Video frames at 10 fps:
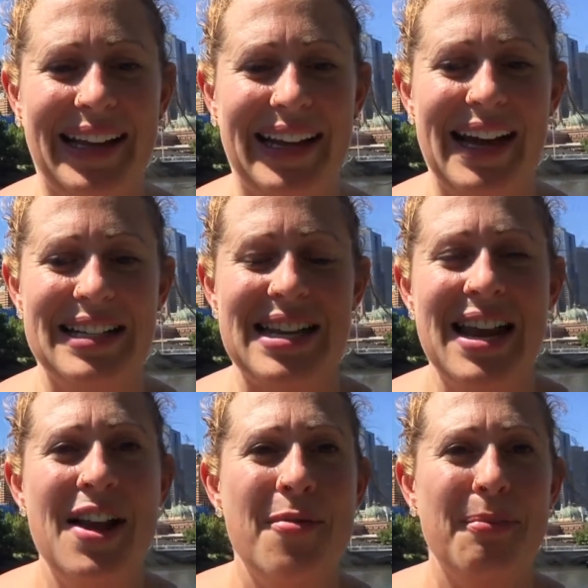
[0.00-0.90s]
and
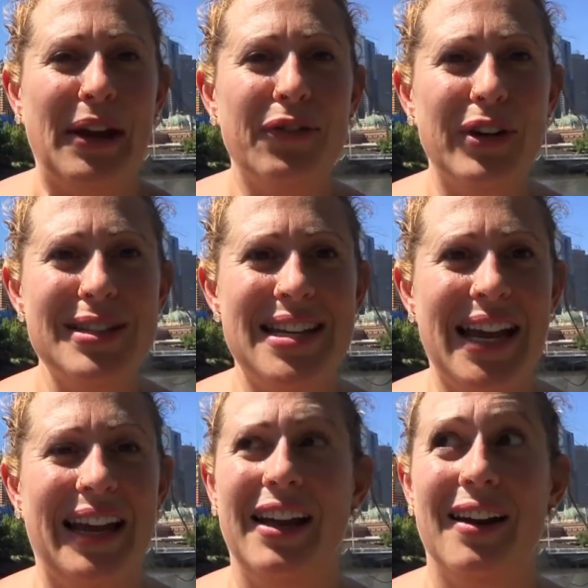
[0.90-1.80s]
my first
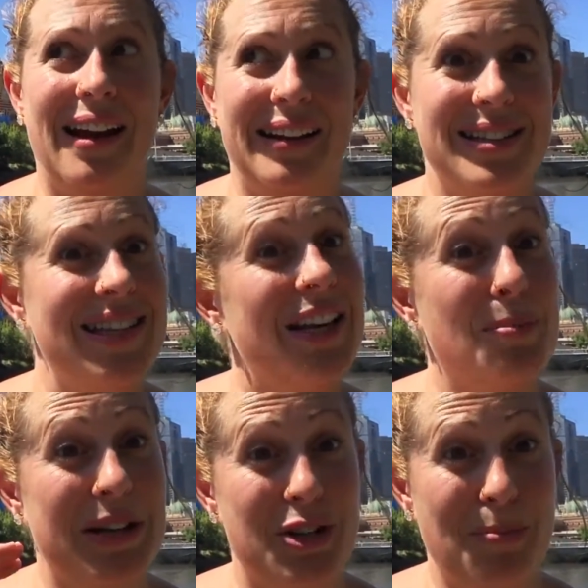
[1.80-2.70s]
day here, I had seen a
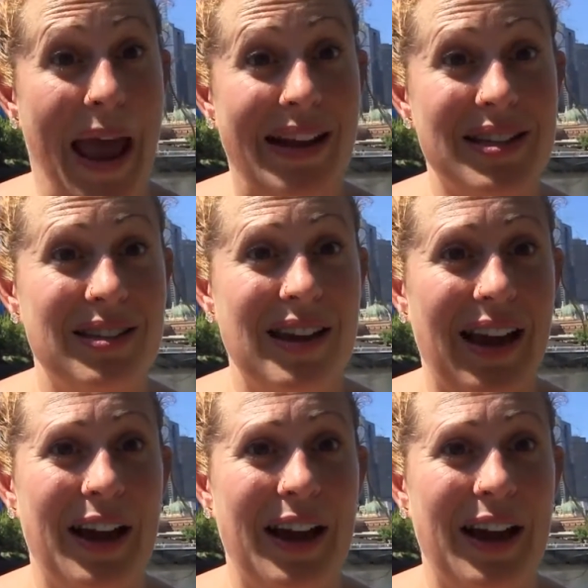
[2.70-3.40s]
bunch of bats